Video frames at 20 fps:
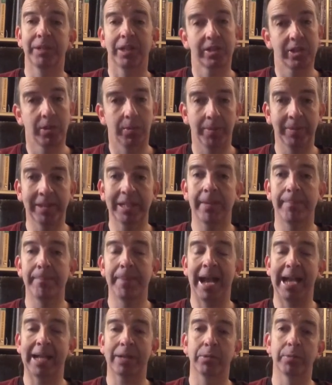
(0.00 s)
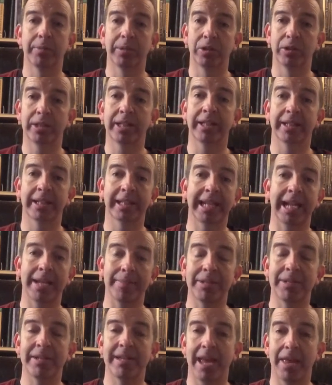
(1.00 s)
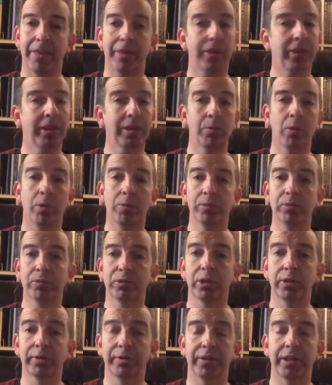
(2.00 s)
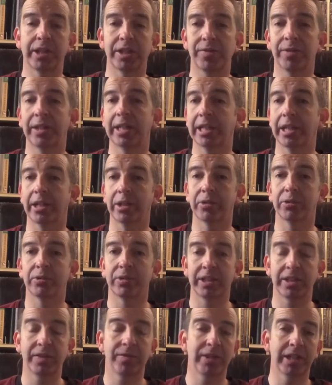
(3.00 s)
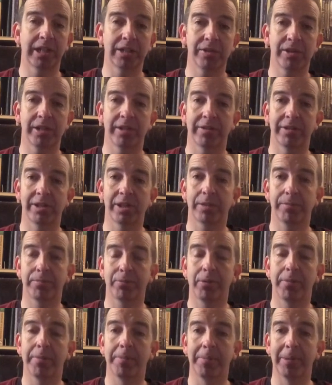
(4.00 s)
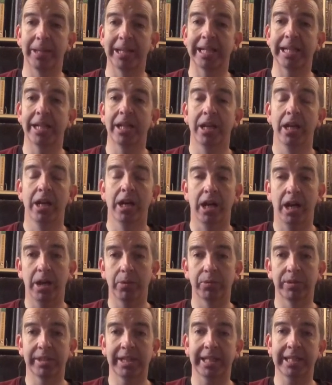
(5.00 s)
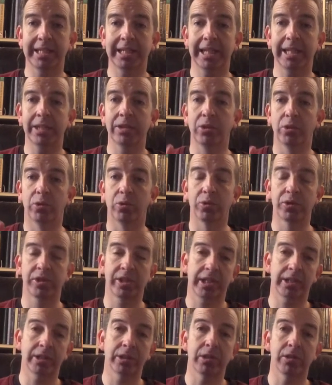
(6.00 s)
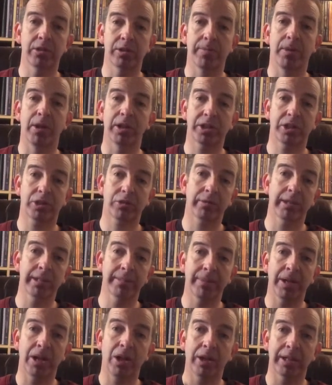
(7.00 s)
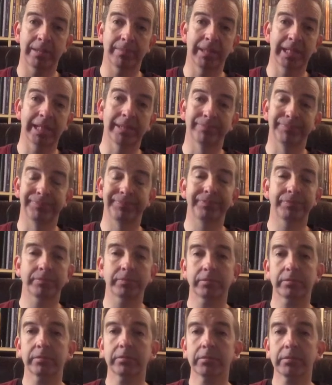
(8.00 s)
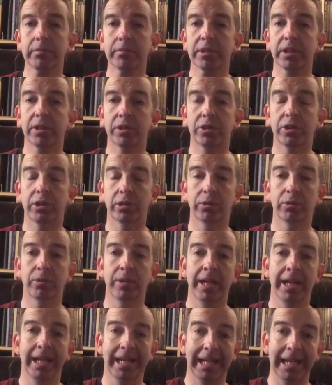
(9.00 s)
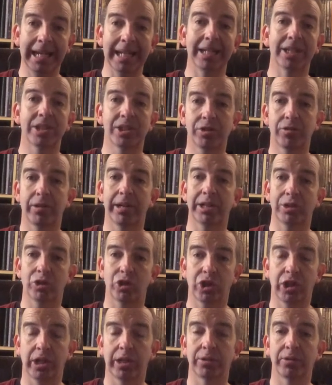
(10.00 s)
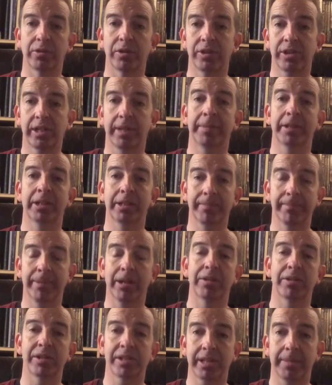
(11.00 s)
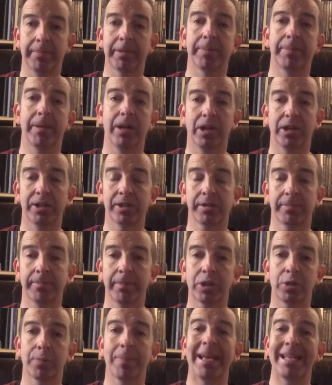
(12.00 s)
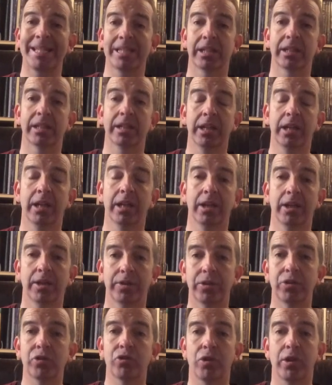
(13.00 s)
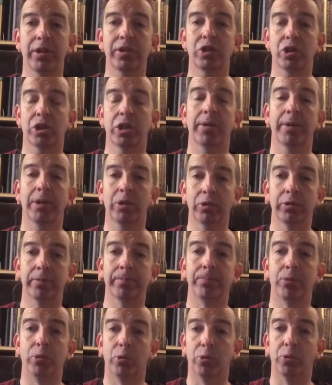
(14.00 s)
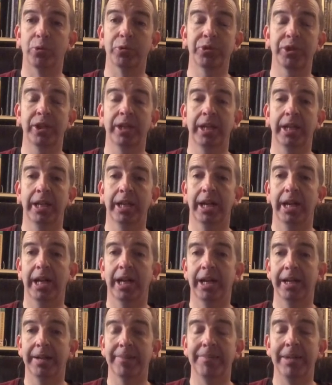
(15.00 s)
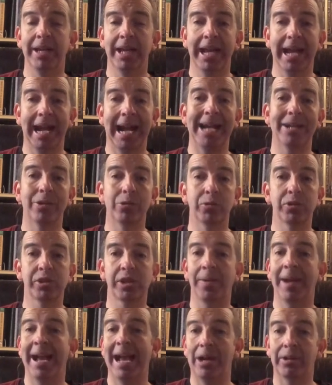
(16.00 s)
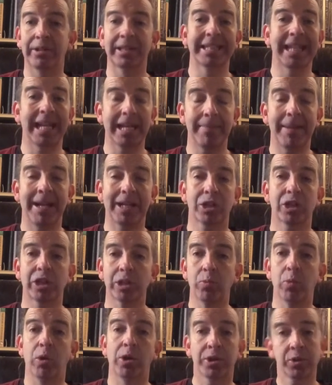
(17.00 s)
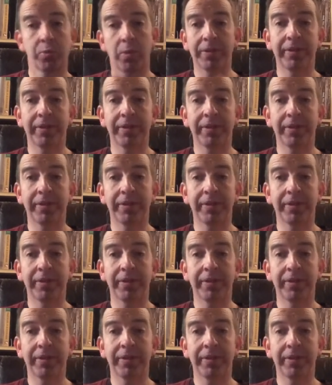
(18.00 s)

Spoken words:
So when we come back, we'll be looking at the game in depth. I think what we'll do for this video series, is probably I will take it indoors and use my screen behind me to illustrate and show some of the components, some of the parts, much better than trying to show it on a board, and also how the game actually works.